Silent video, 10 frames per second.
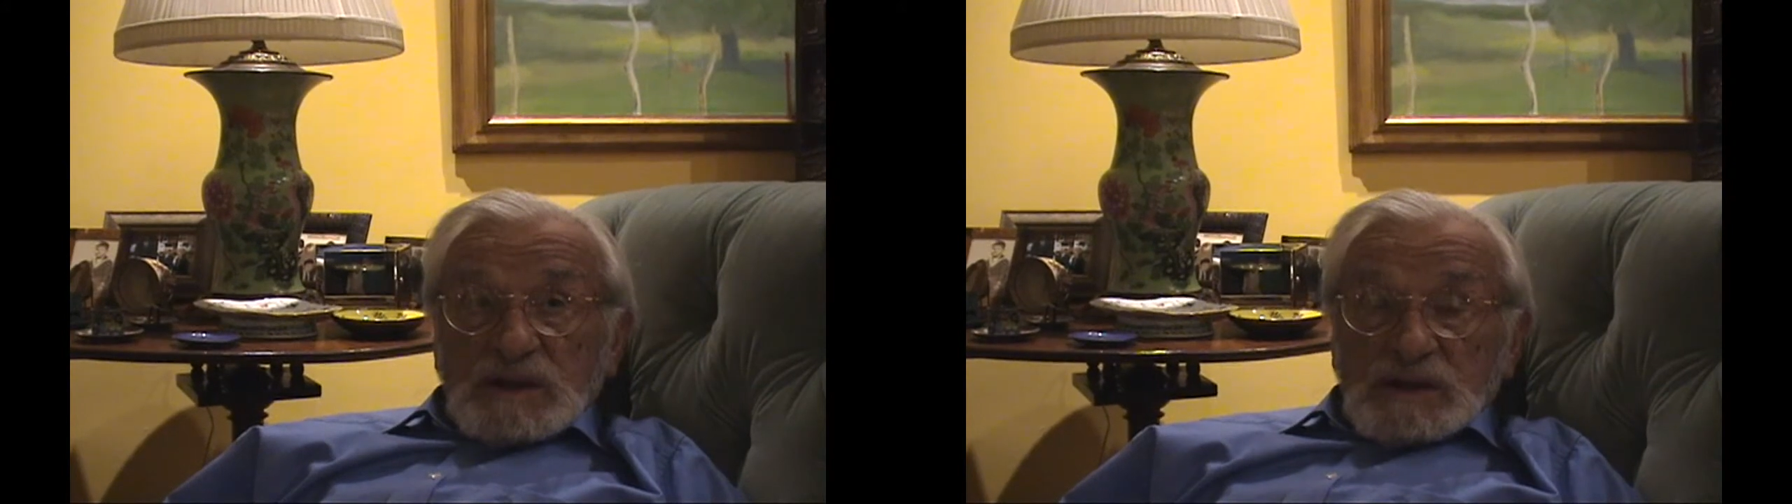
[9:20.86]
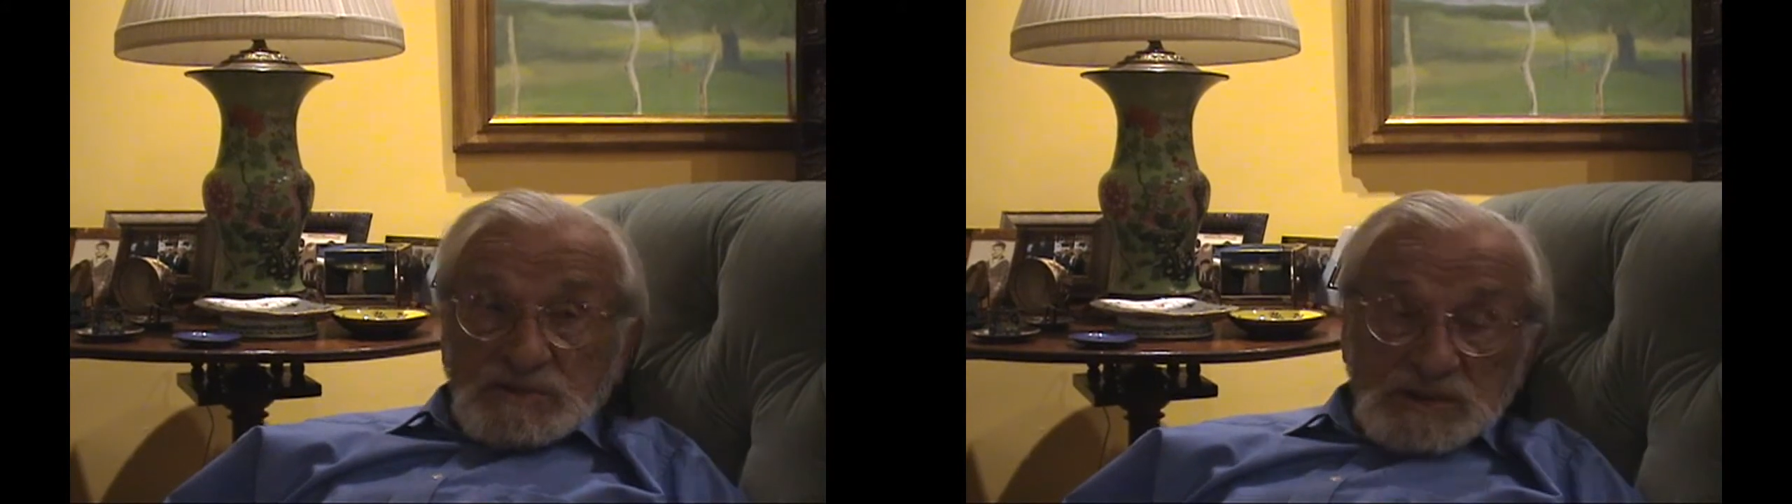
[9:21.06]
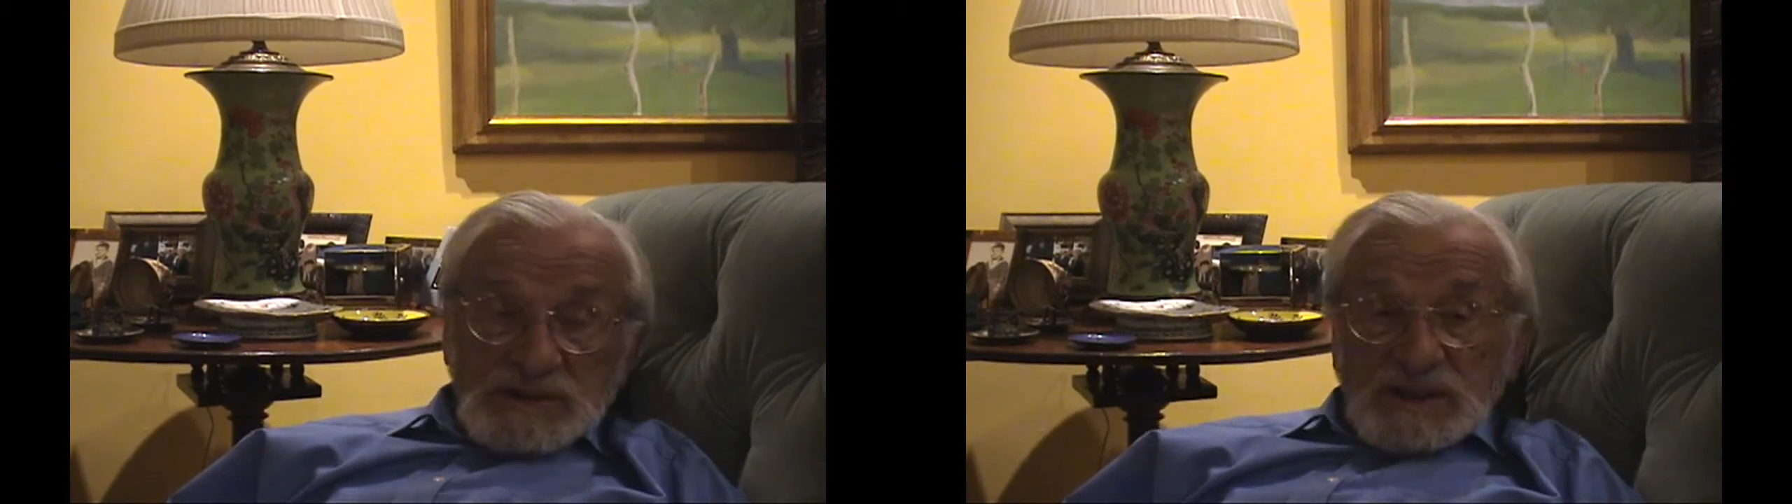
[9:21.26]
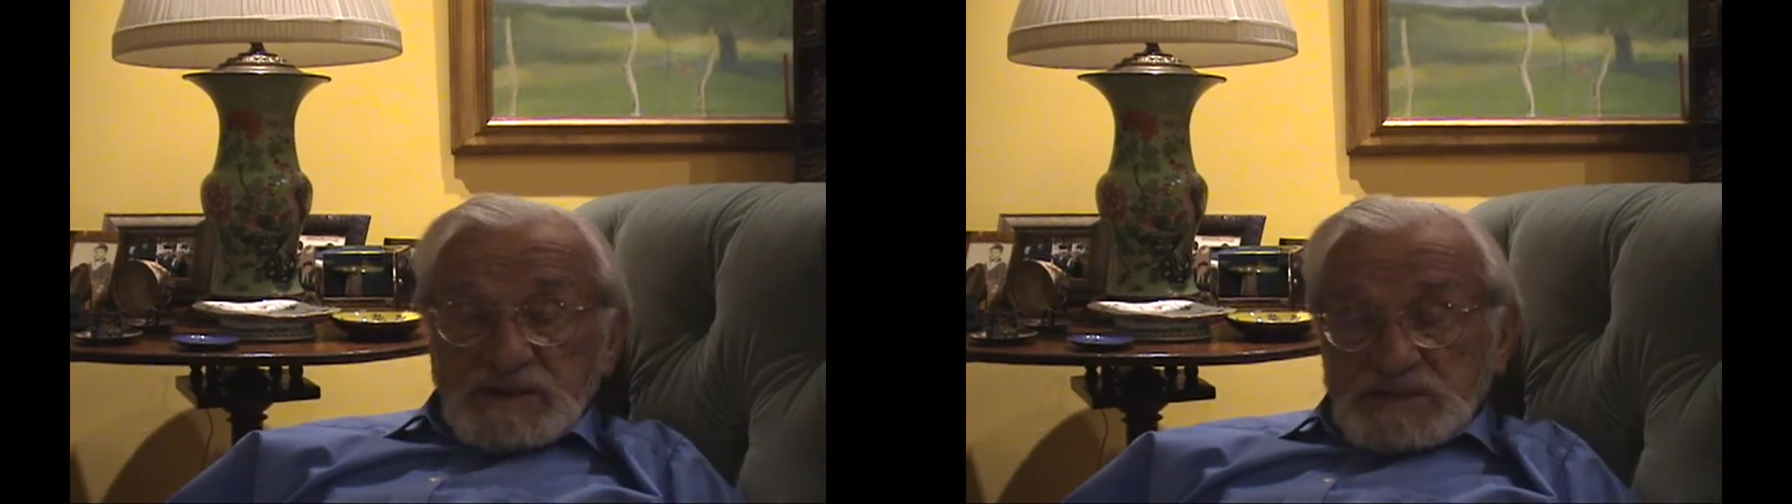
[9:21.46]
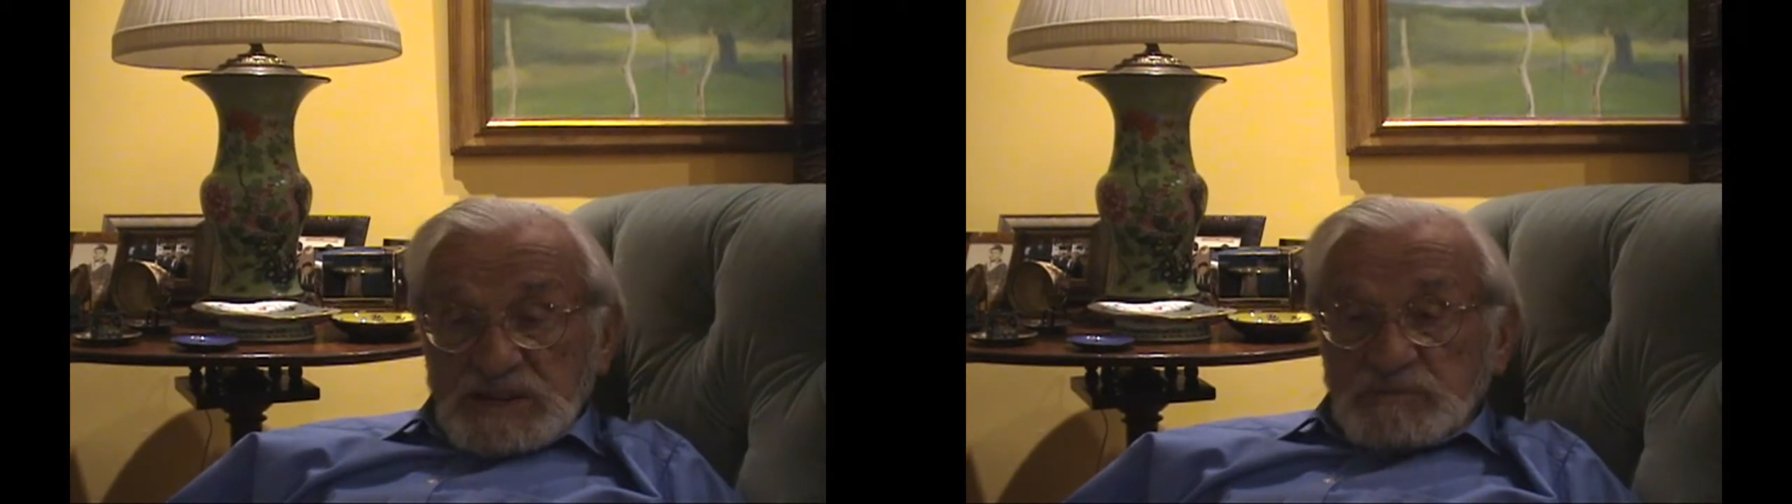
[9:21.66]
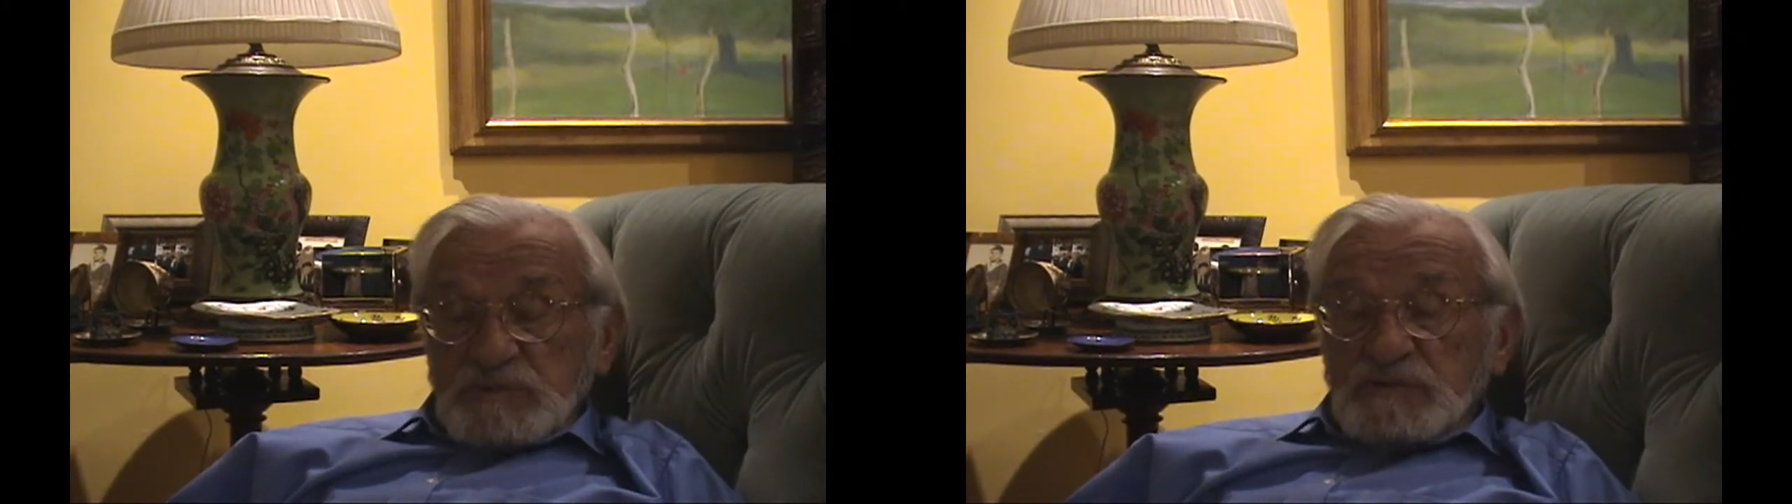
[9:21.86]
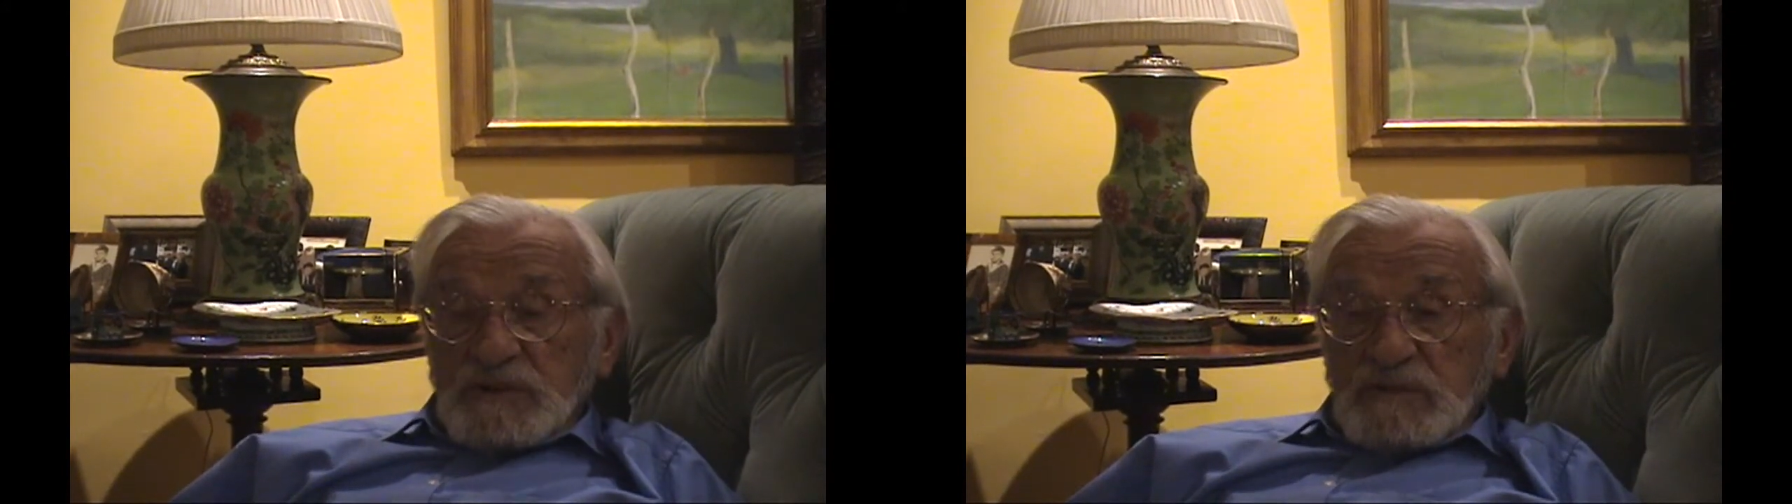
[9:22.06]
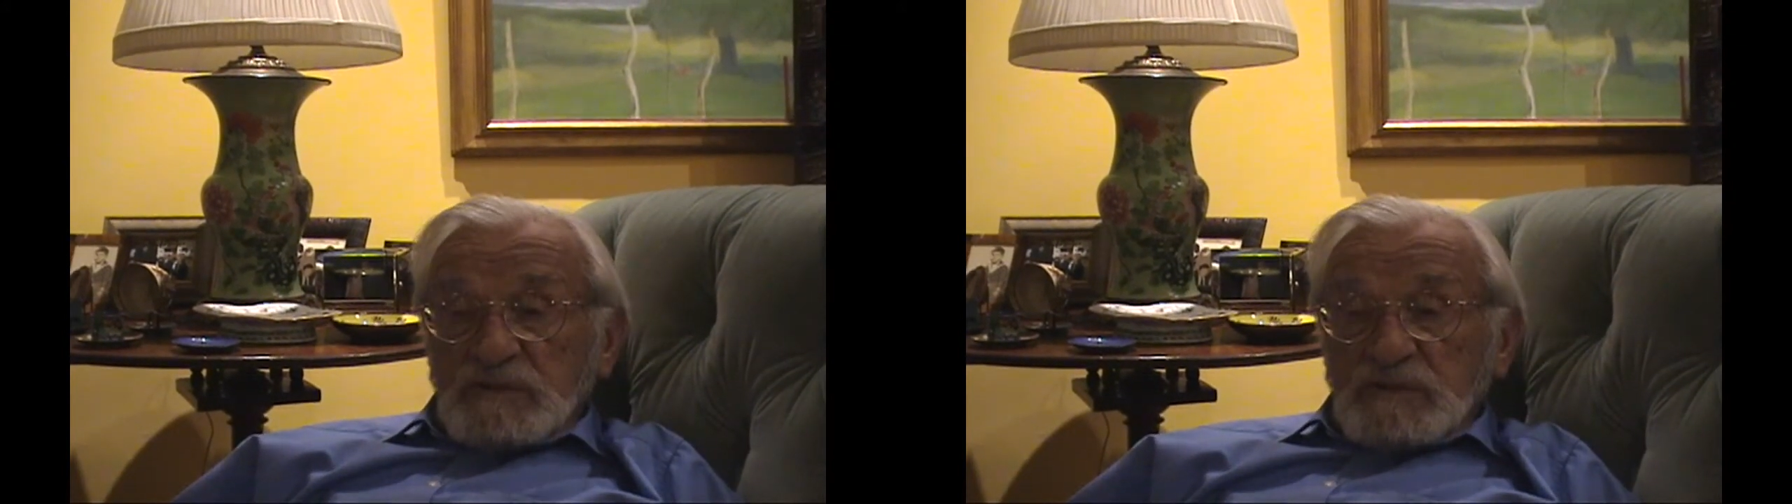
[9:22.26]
I think I said before,